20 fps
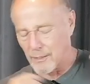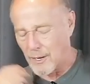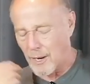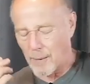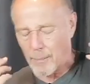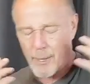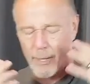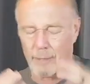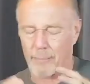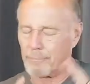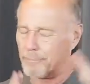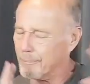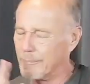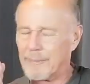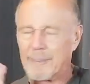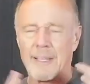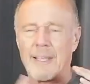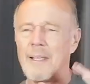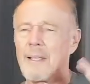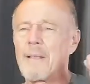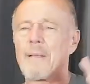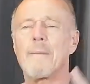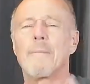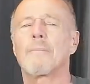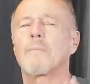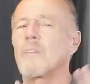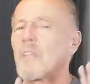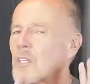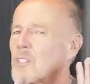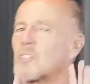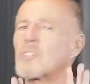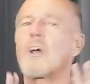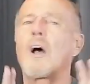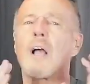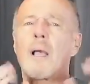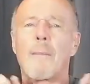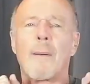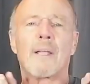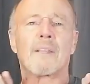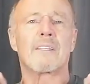talk about, let's talk
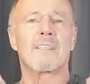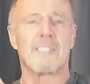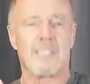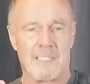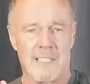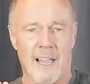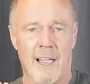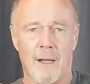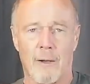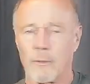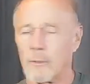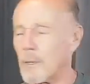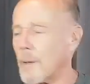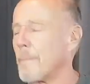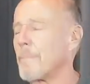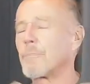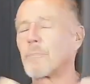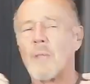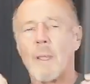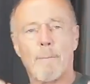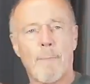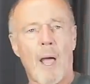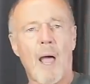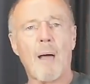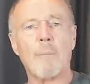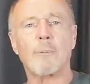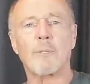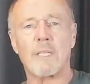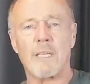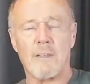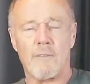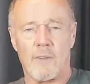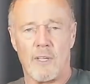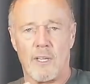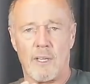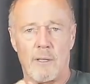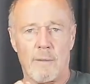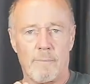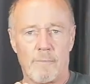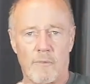about the sound. Bob
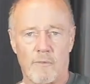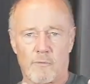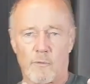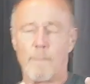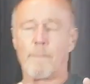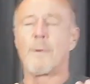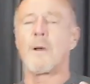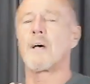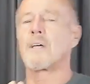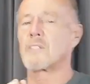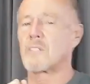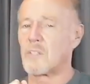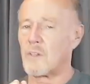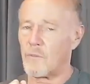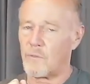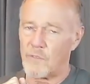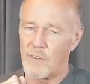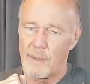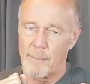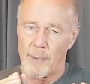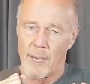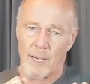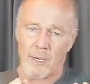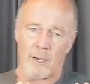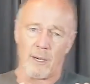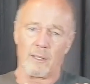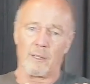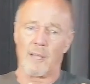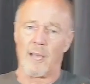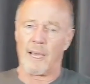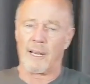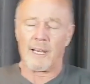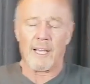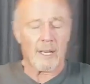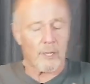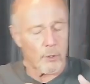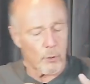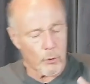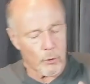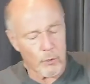Levy from Positive Feedback Online had
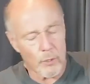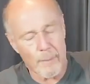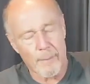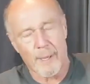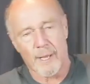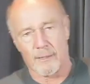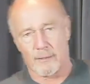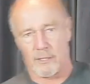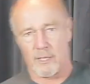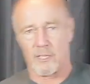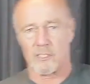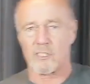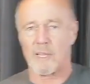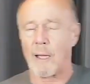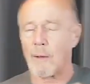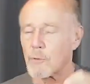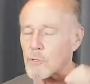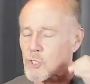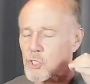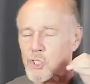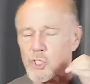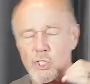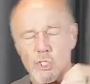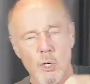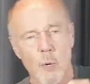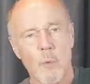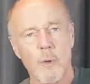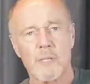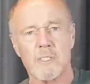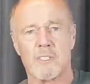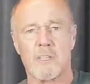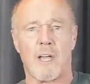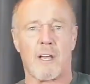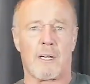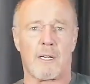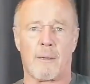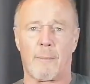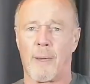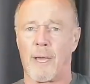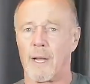heard about this and was so
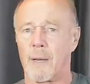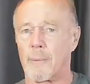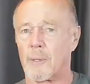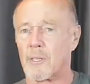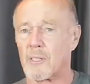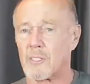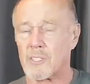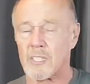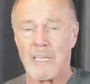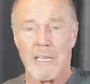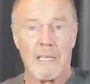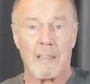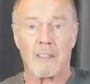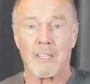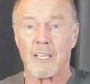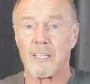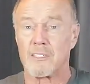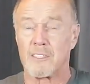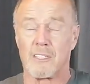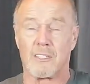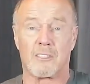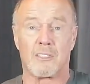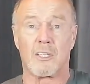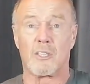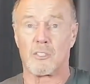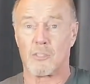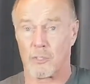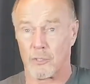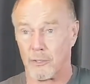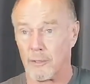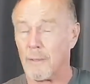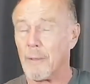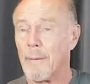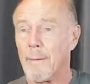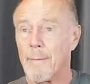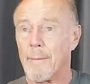excited about it because he thinks that digital,